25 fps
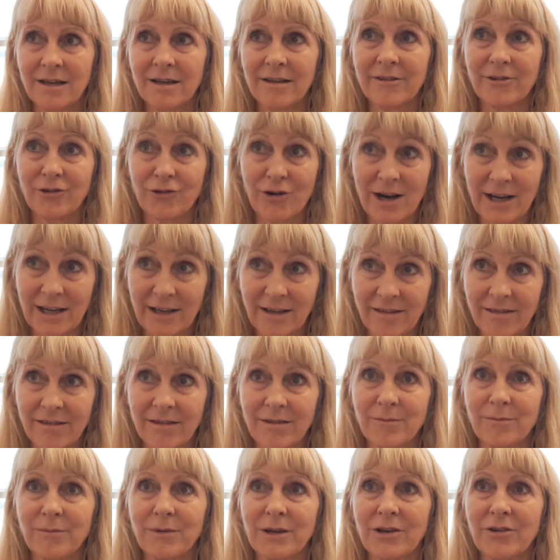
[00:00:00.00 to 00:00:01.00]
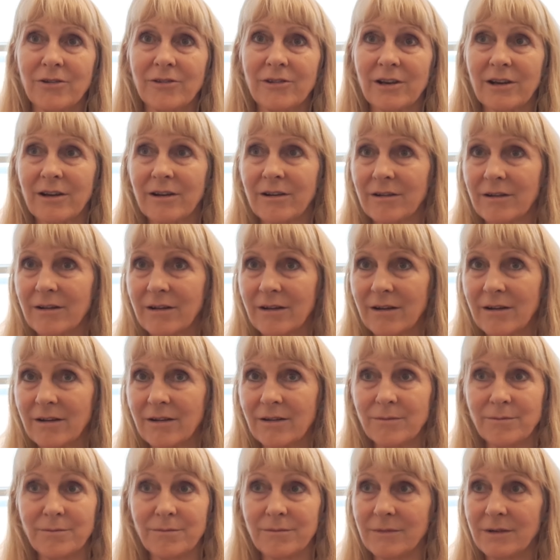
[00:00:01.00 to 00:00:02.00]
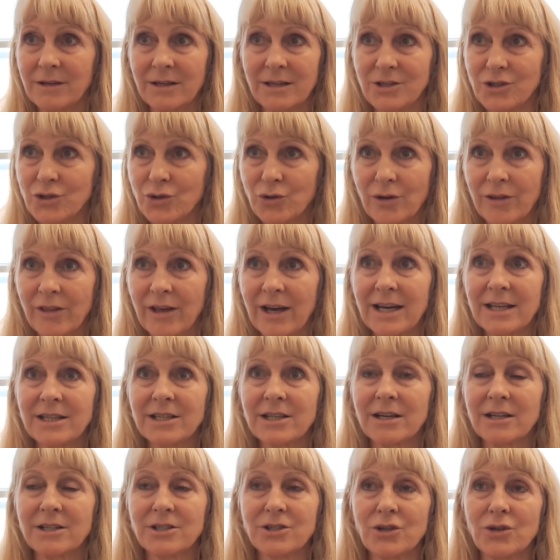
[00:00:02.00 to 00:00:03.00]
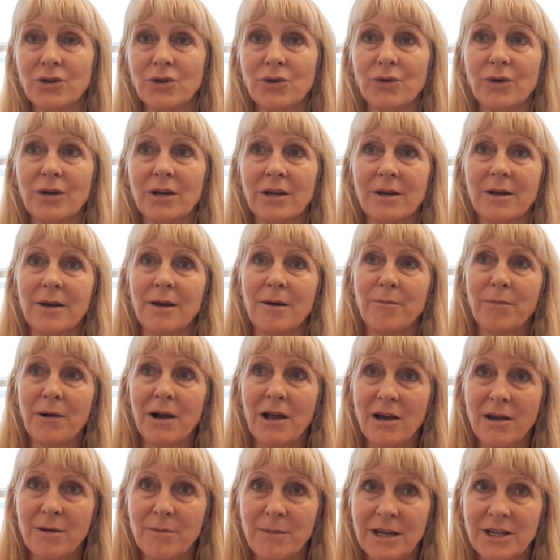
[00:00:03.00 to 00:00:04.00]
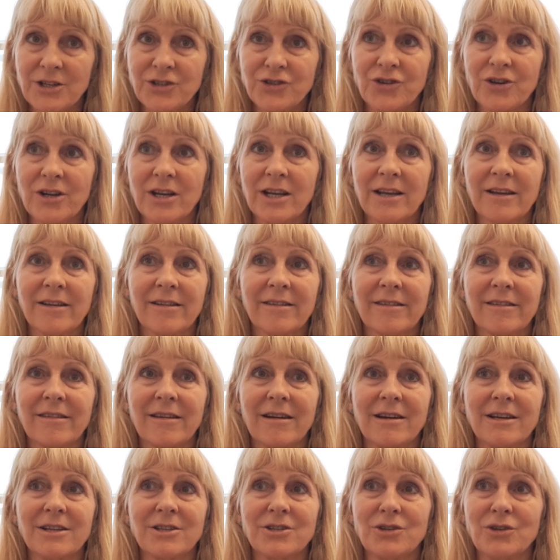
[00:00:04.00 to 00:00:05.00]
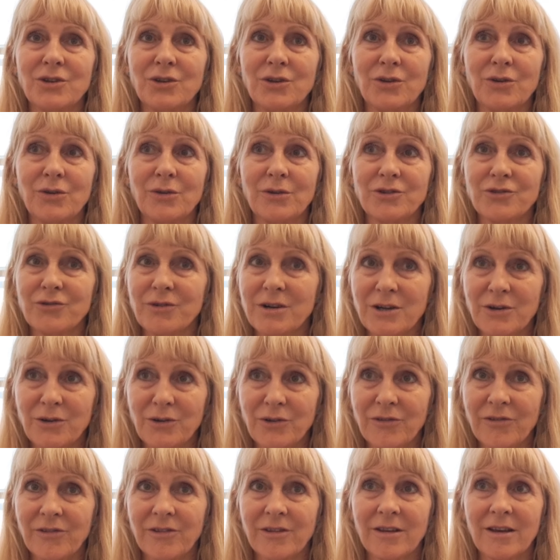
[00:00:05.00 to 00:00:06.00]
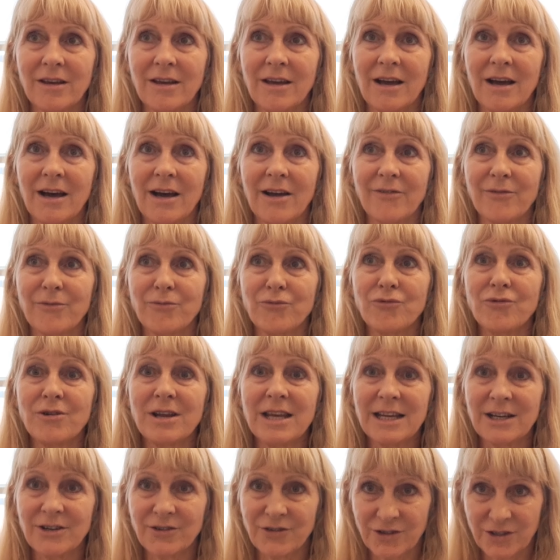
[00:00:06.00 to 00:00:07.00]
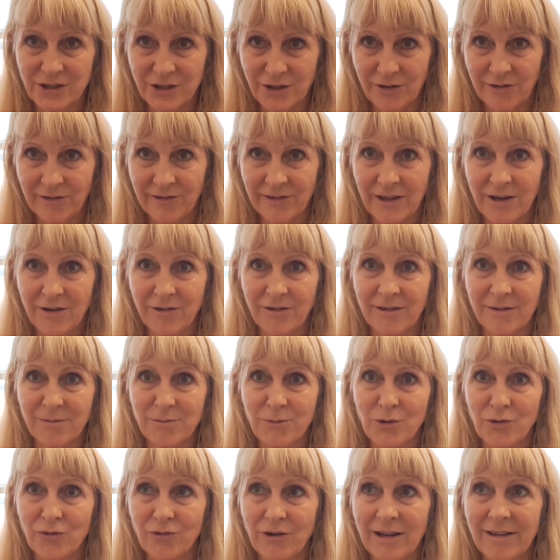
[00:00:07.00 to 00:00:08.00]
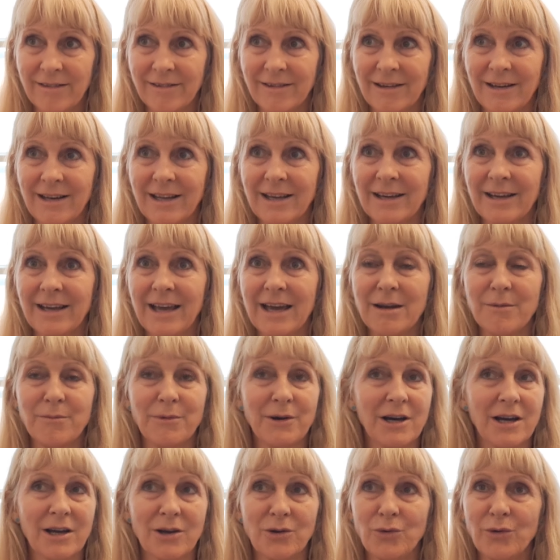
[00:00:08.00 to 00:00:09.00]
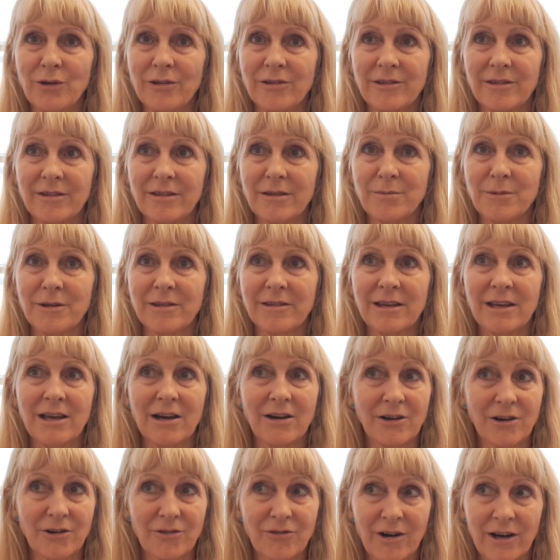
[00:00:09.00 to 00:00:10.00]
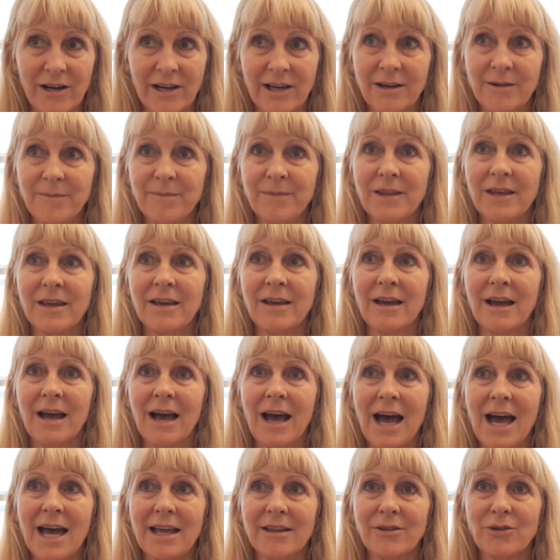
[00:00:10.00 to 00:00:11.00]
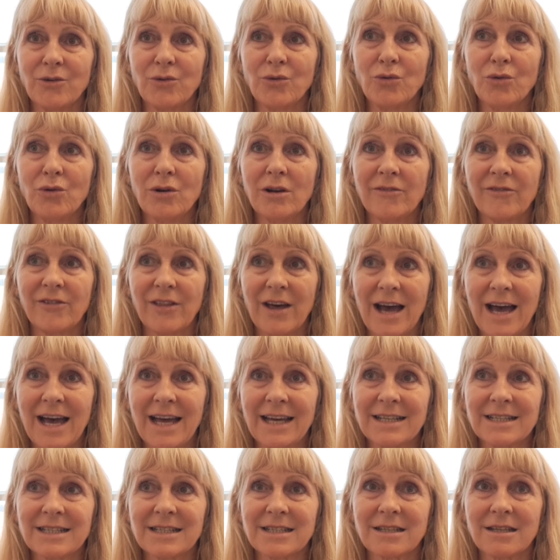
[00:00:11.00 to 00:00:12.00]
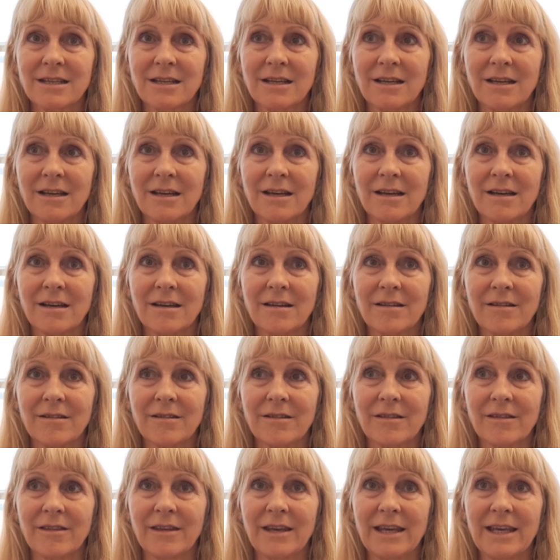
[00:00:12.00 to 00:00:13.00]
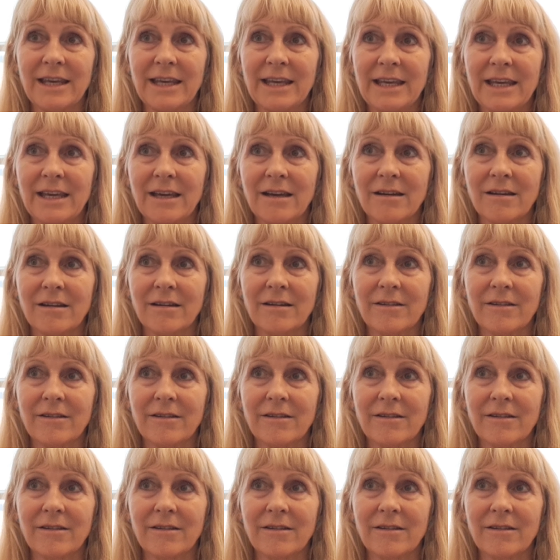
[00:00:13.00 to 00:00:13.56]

strength because I enjoy that. I do plyometrics, I do drills. I've reintroduced those more recently again, but I always did them as a younger runner. And all of that, the